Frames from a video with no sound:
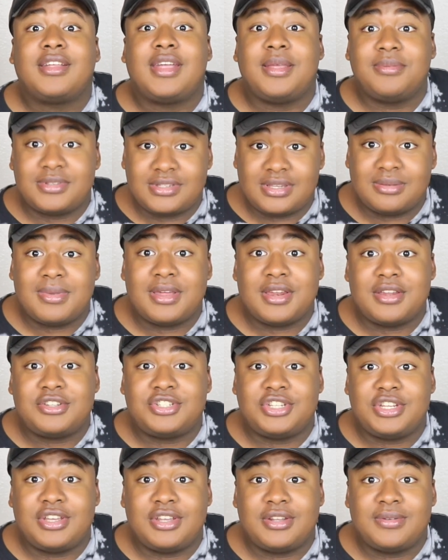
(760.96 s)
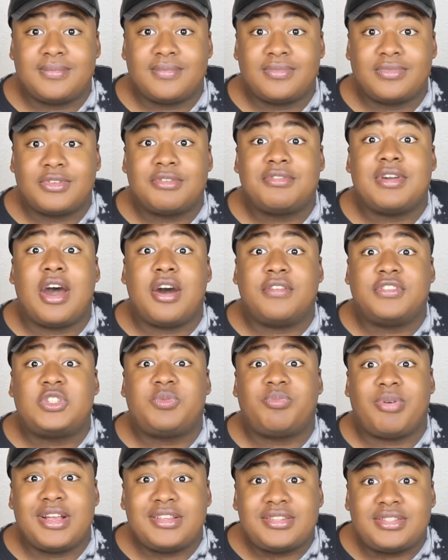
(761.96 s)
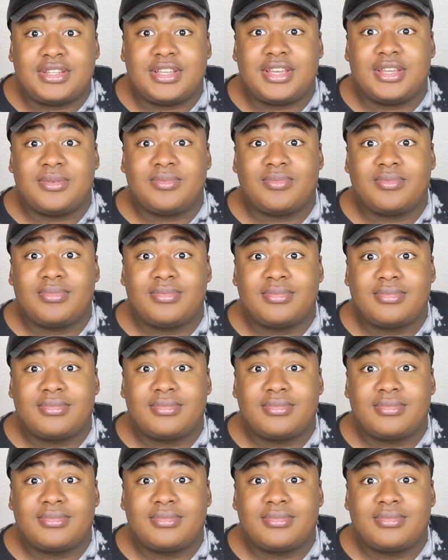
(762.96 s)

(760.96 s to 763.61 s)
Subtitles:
Keep the same energy with Elvis Presley,